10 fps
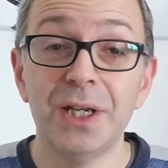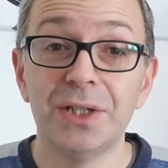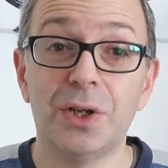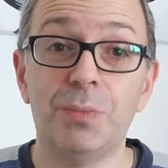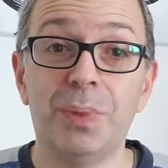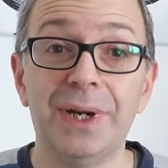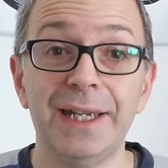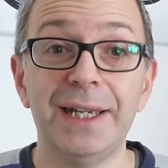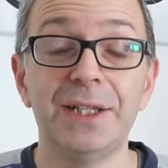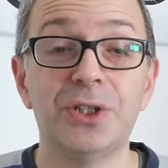So
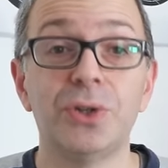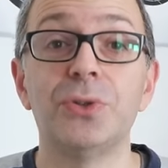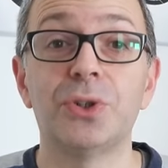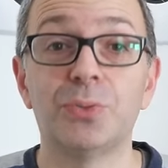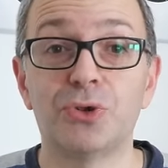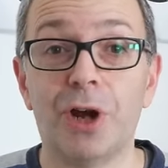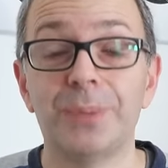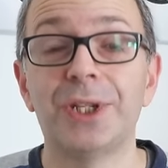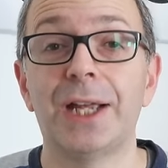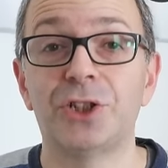please do subscribe
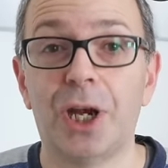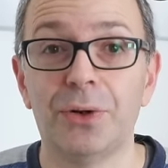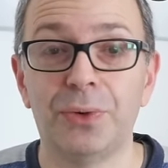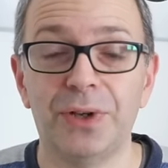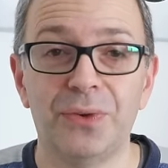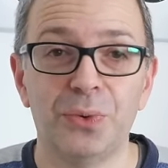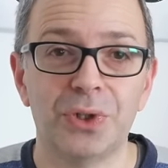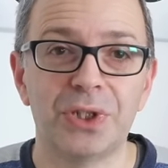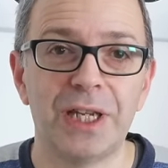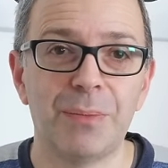to that channel if you want
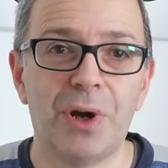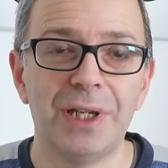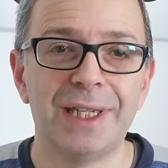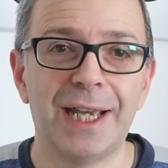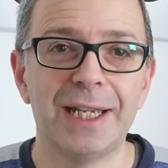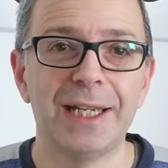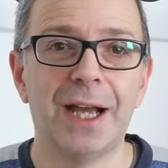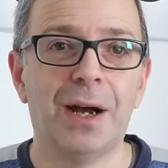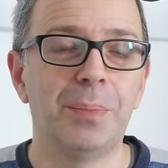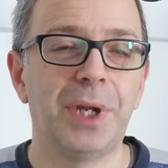to see my daily
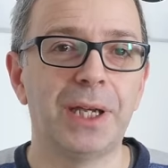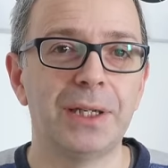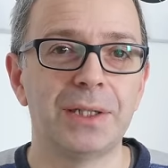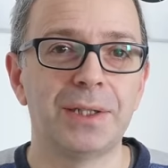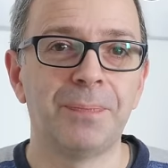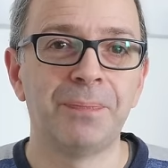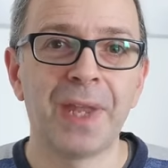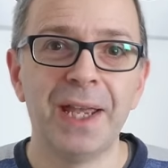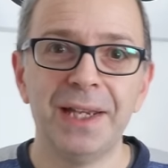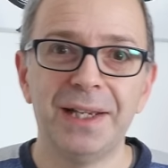updates.
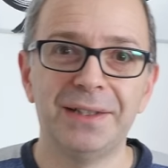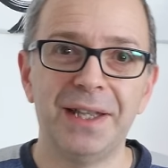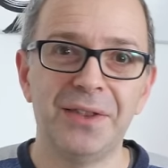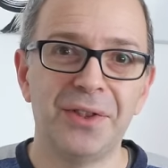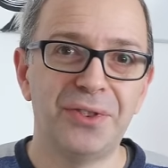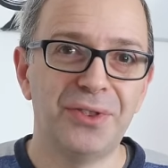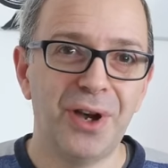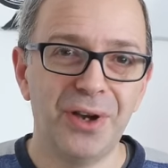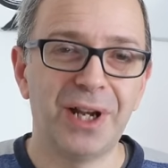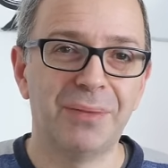And then the
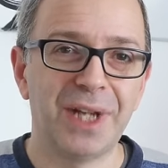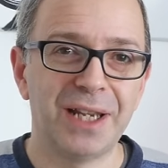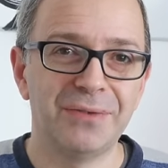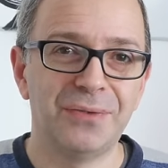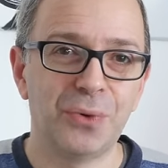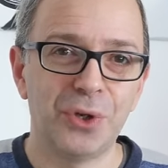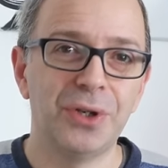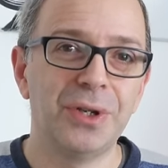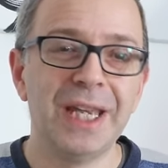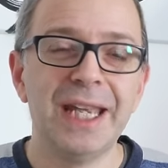third update for
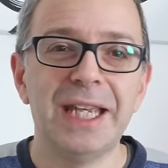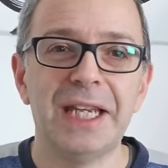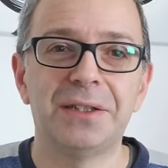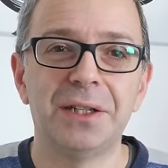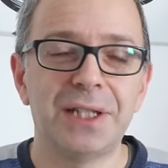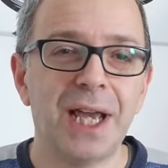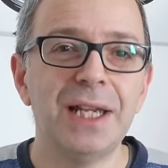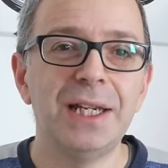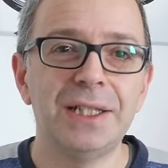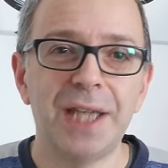you is the
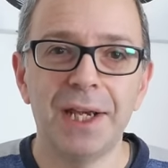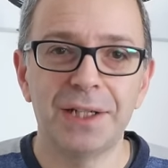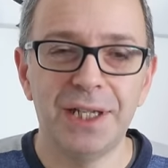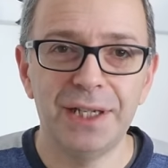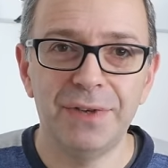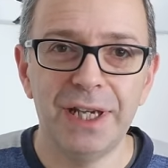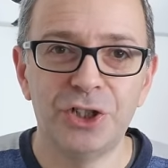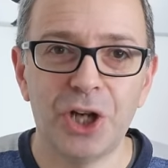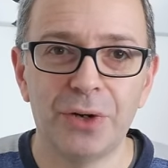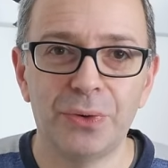Daily Tech TV
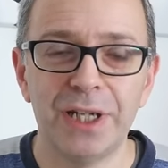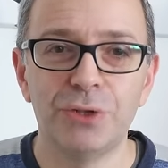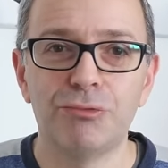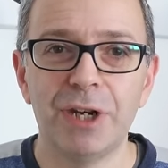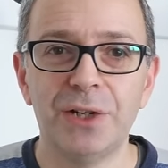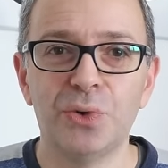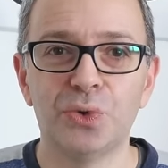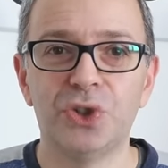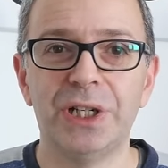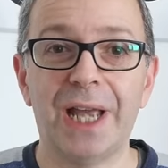channel is
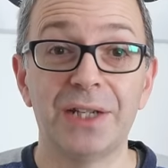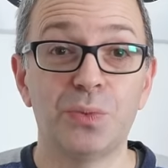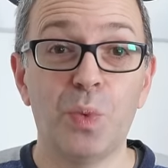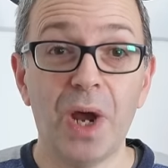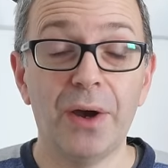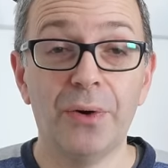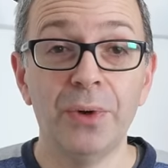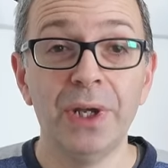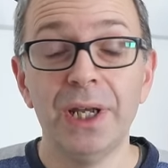relaunching as well.